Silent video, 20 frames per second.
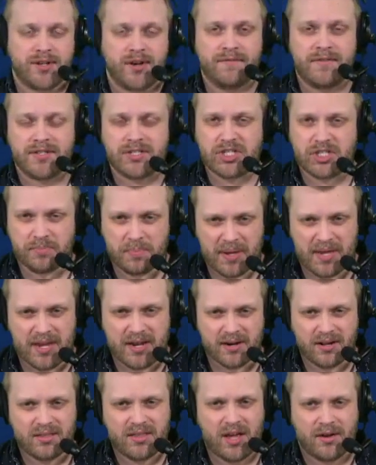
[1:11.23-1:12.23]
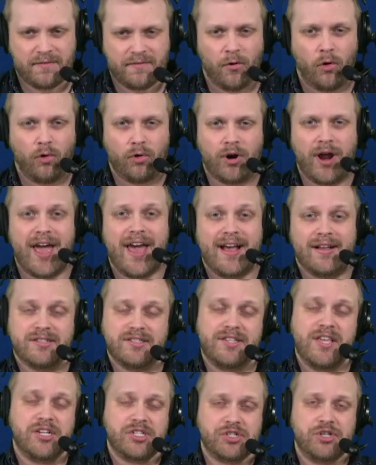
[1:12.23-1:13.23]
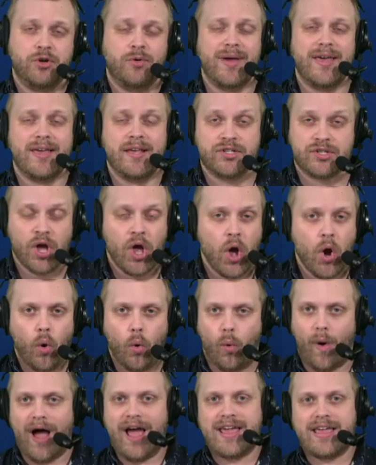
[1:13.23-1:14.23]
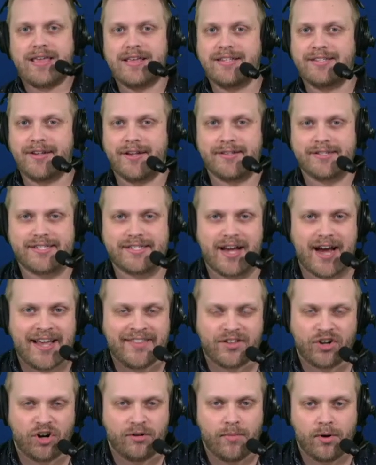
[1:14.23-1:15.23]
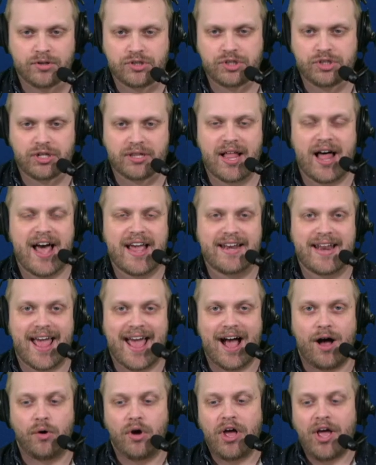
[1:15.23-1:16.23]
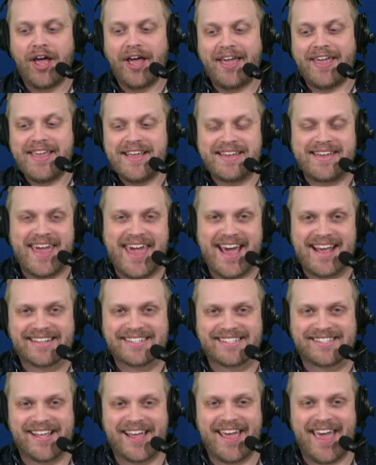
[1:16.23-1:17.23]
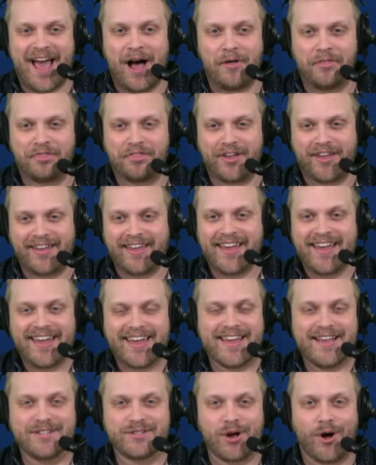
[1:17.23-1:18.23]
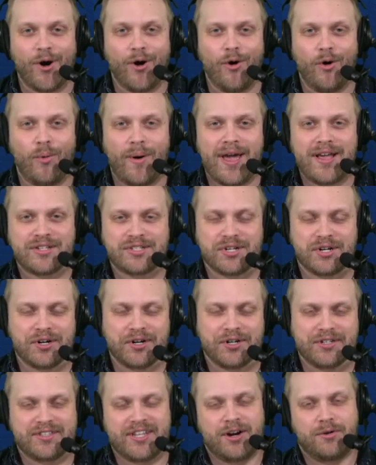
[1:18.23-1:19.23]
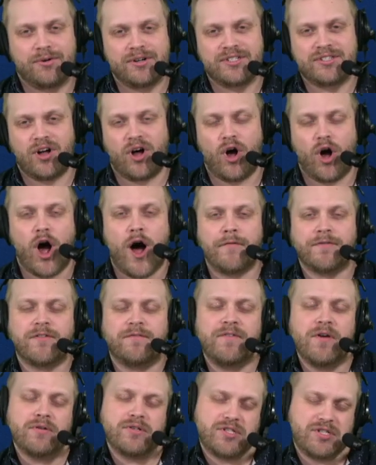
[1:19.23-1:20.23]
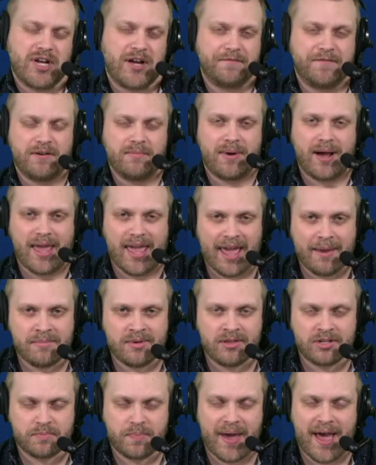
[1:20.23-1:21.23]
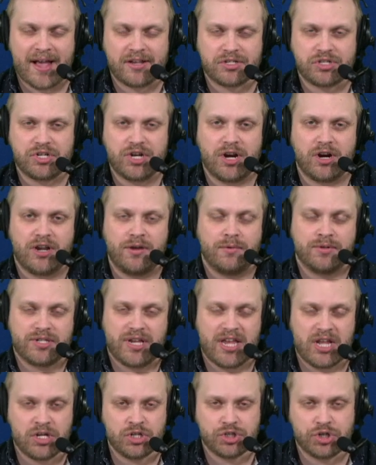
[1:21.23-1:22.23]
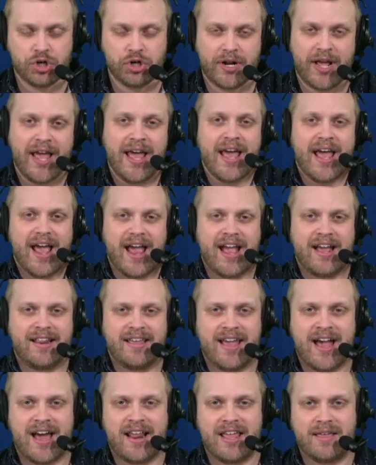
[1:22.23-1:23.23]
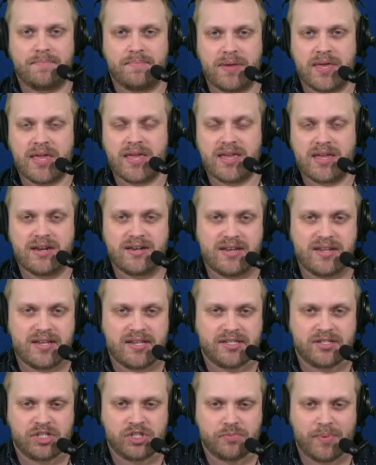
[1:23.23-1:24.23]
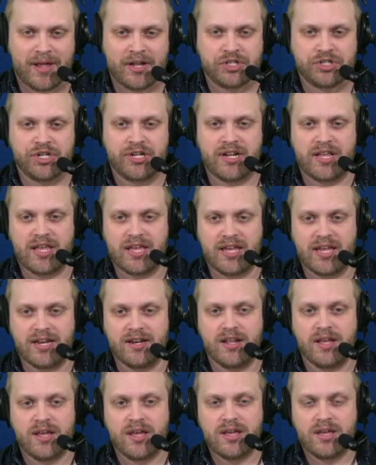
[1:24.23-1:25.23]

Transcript: of the speed that Fuller has. The issue is why he's unsigned in almost July now. He can't stay healthy. He's always hurt. There was the off-the-field stuff in Miami this past year. He was injured, and he had a PED suspension in